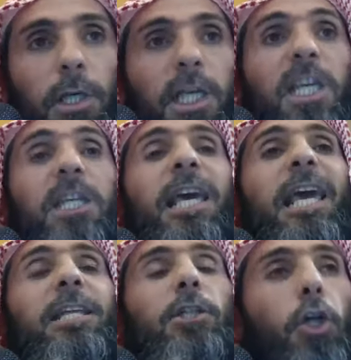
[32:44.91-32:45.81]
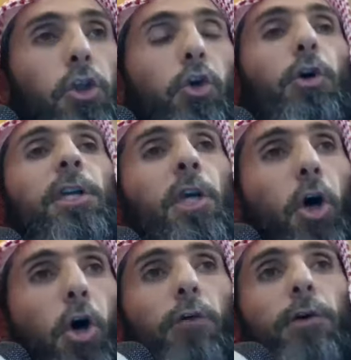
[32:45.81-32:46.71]
he gained authority
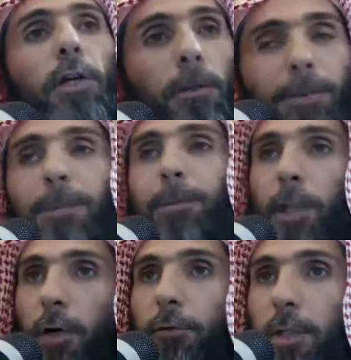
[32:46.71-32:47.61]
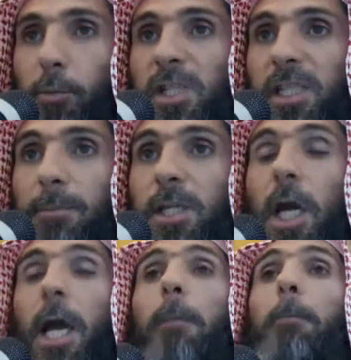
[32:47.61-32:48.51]
over the people, over the Muslims,